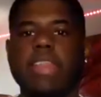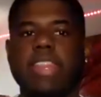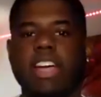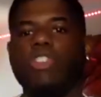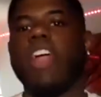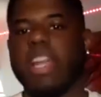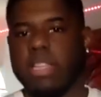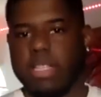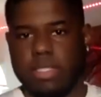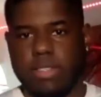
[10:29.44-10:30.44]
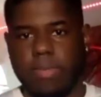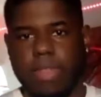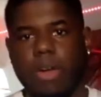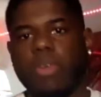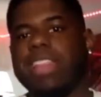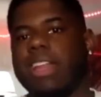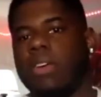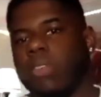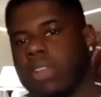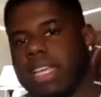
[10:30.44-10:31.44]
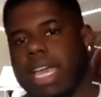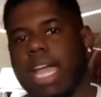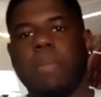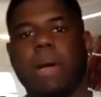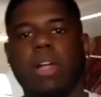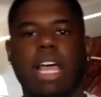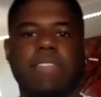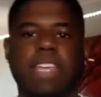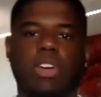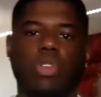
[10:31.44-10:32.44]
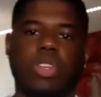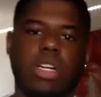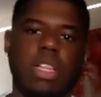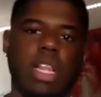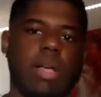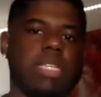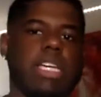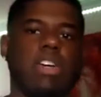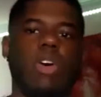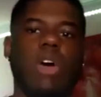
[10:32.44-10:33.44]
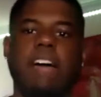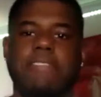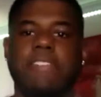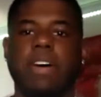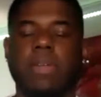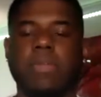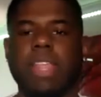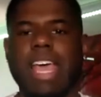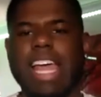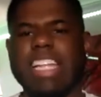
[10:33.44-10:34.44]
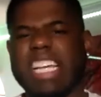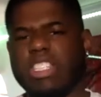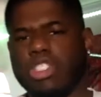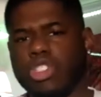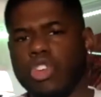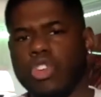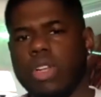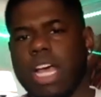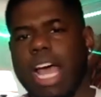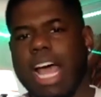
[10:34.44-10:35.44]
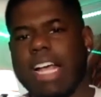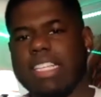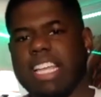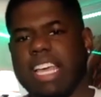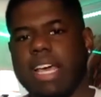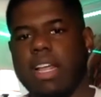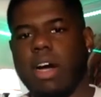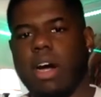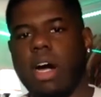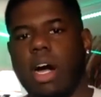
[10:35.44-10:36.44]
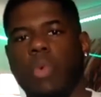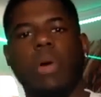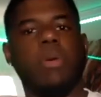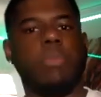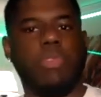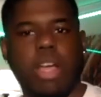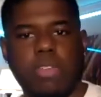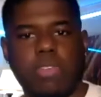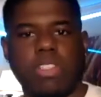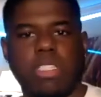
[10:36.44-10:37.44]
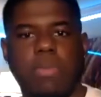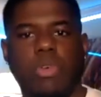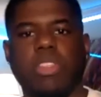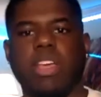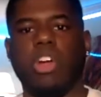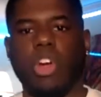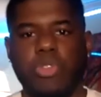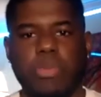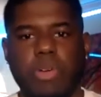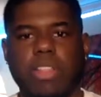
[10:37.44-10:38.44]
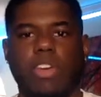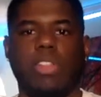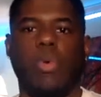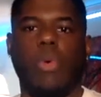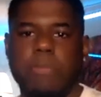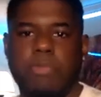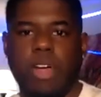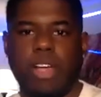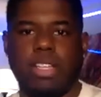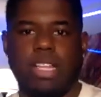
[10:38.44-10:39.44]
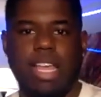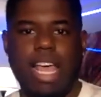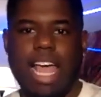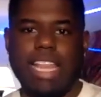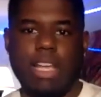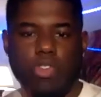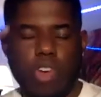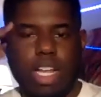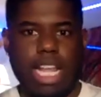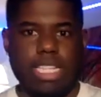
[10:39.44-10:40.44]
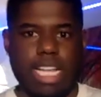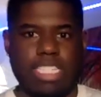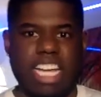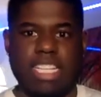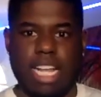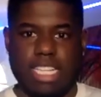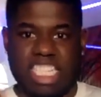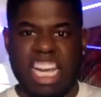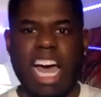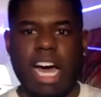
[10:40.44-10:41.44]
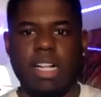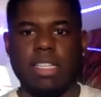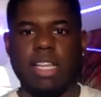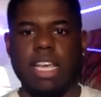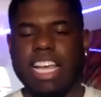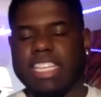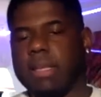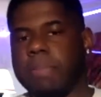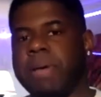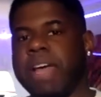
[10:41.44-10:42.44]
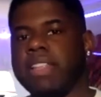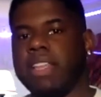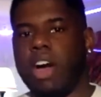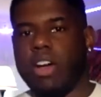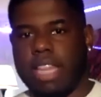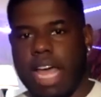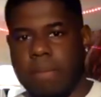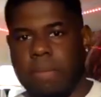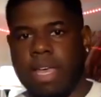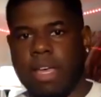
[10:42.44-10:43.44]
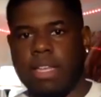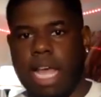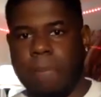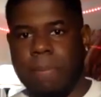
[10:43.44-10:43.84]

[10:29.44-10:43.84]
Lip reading: they're reckless. They don't really care about life. They can go to the clubs. They can go have fun. And it's as soon as they get a woman pregnant, for example, or their girlfriend pregnant or their wife pregnant, and they realize that child is dependent on that man